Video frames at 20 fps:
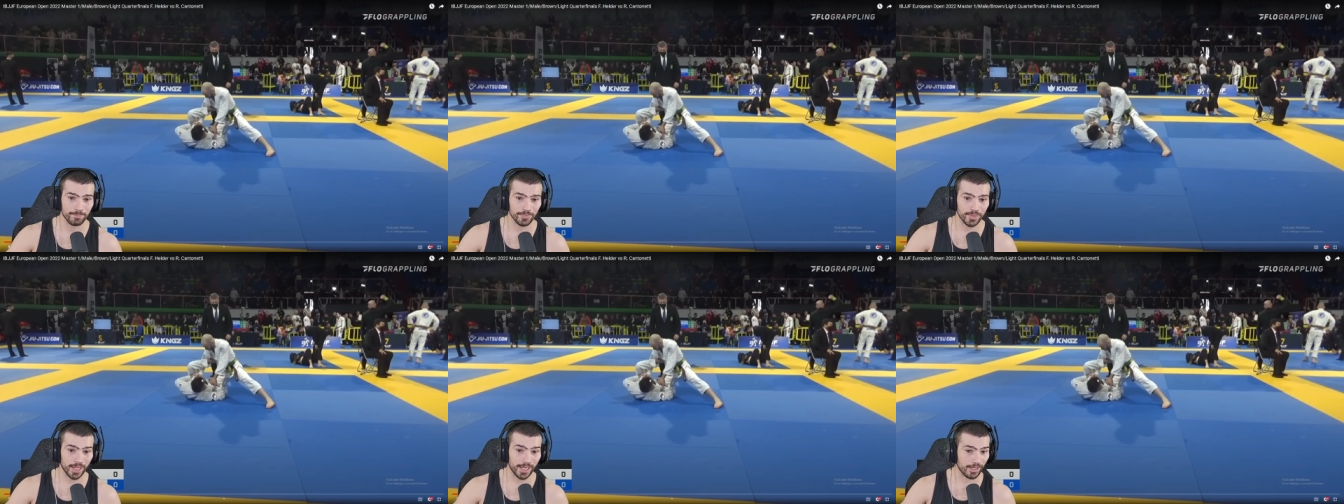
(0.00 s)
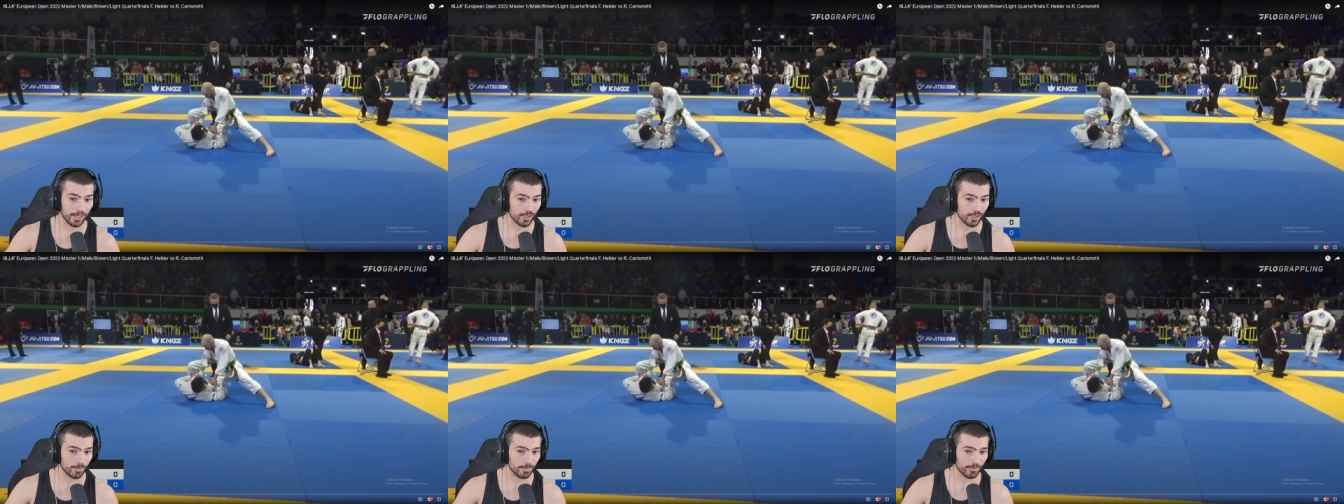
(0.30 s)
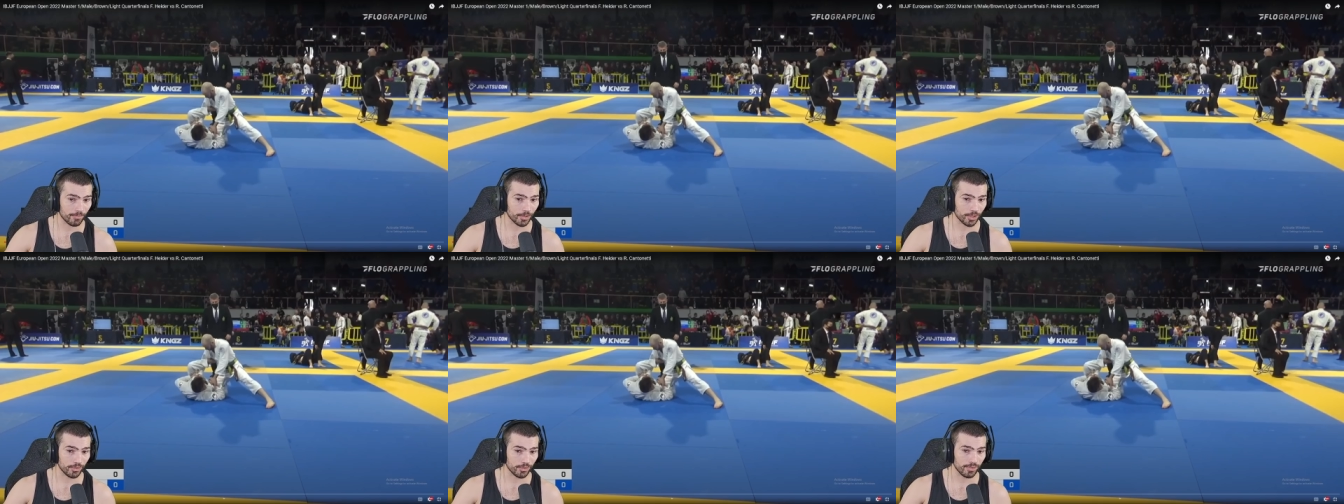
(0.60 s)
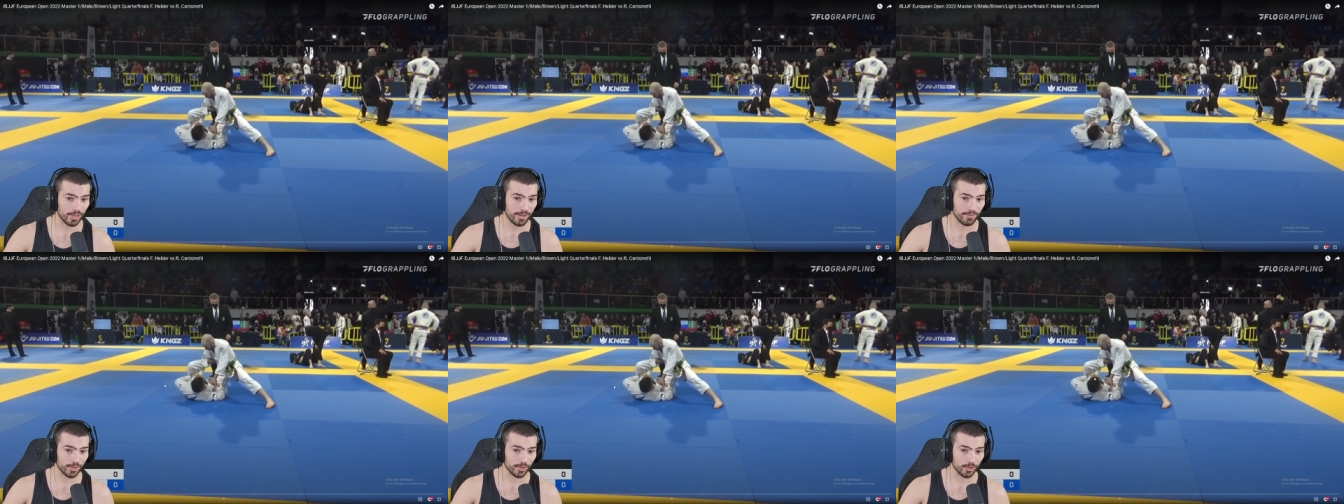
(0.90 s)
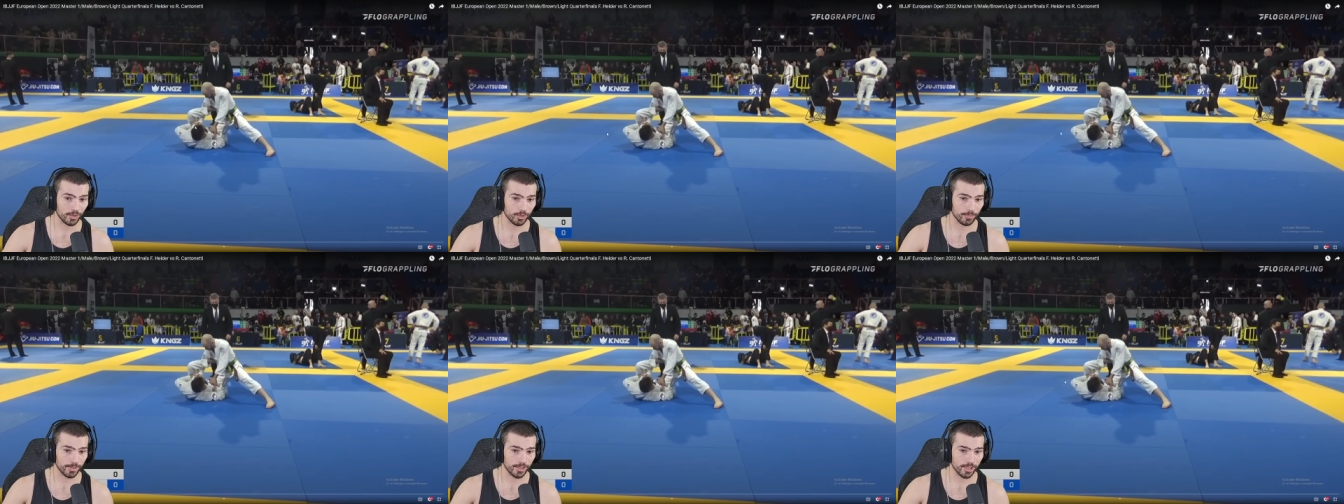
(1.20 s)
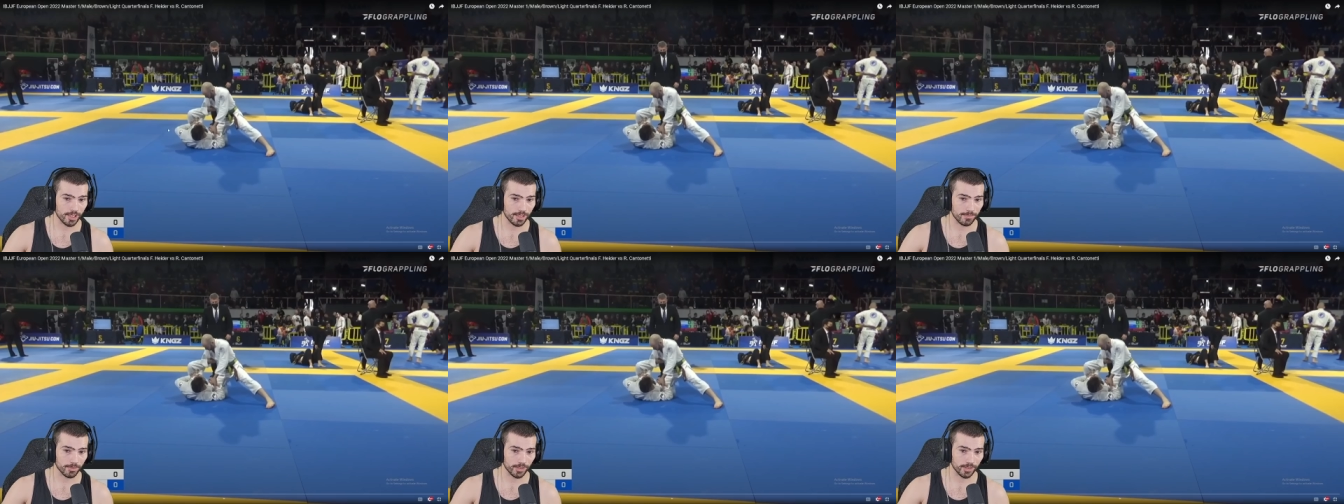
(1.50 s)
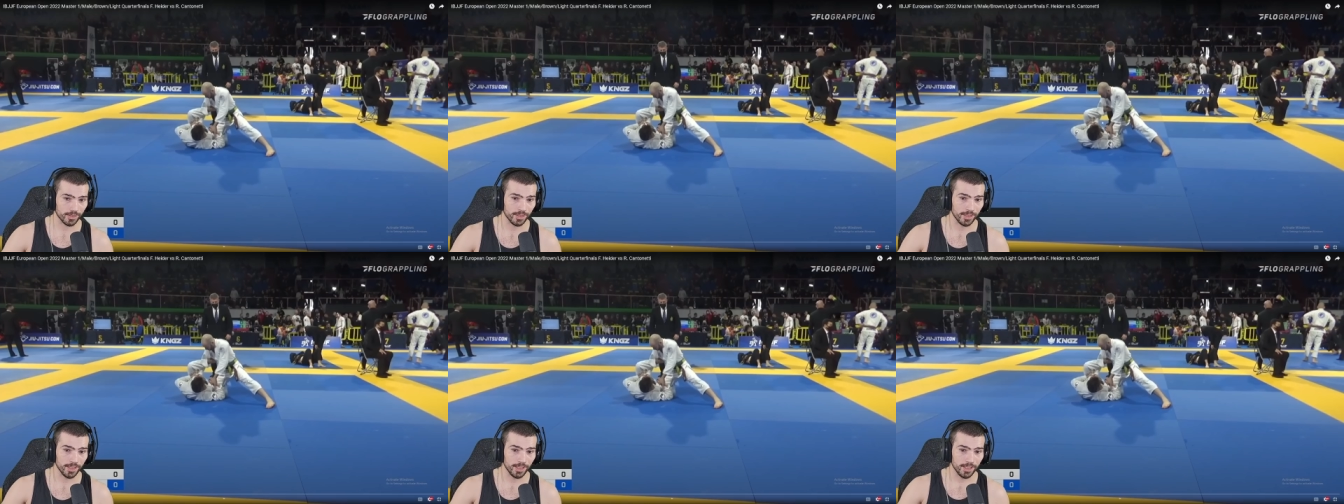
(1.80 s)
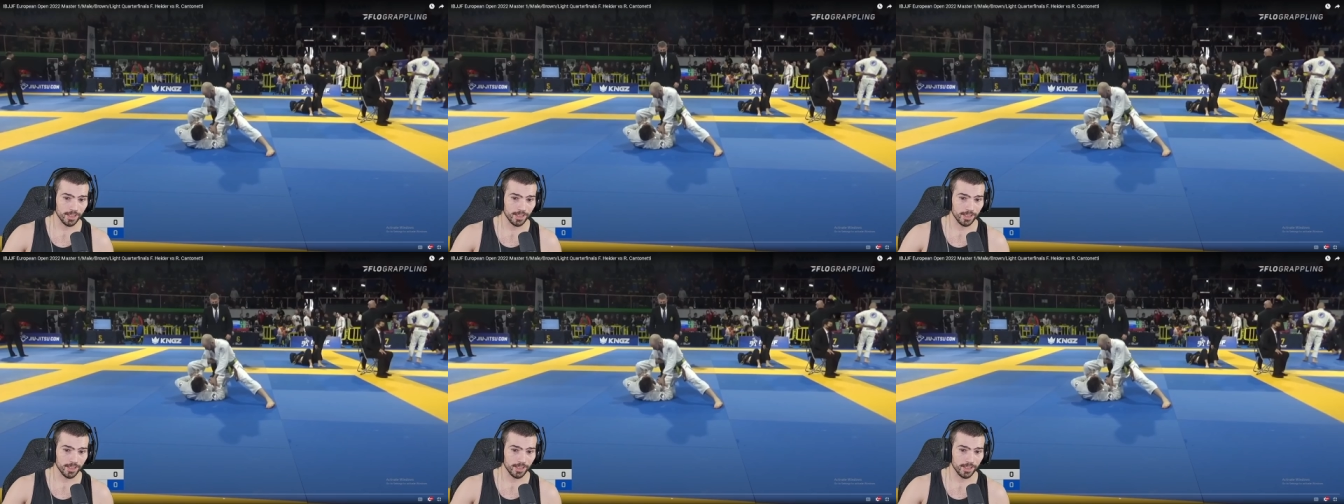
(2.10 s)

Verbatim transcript: I actually prefer to grab it a little bit deeper.